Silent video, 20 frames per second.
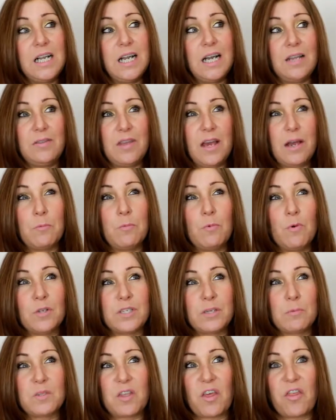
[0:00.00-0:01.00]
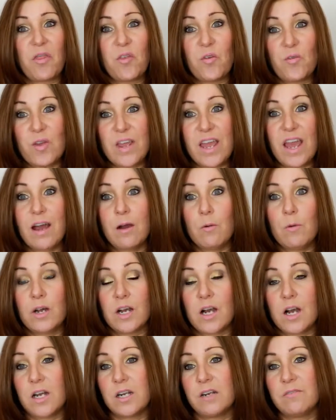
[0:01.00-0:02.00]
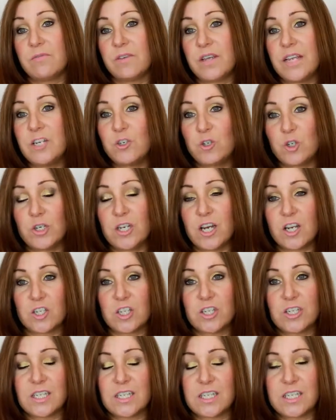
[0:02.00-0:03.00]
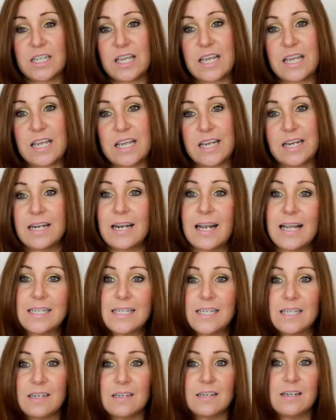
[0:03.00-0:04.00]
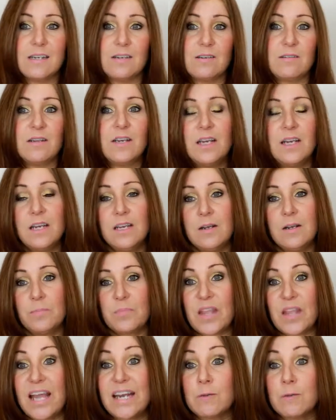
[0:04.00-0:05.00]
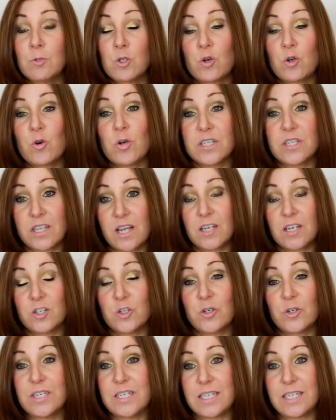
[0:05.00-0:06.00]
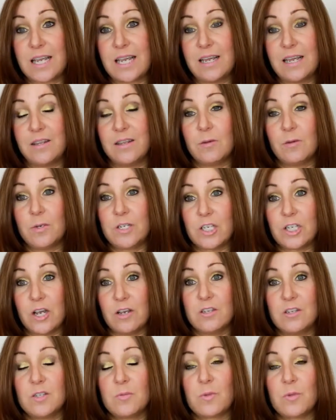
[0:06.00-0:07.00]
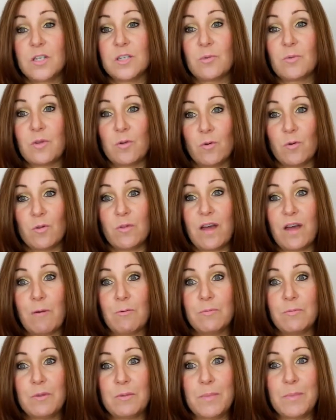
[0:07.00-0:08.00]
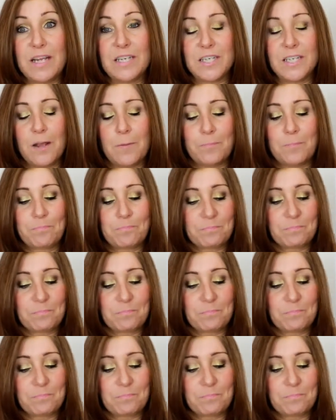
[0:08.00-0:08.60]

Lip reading: And it was a 3-hour kind of introduction to skiing lesson, and it was cross-country skiing that we chose because we thought that would be better.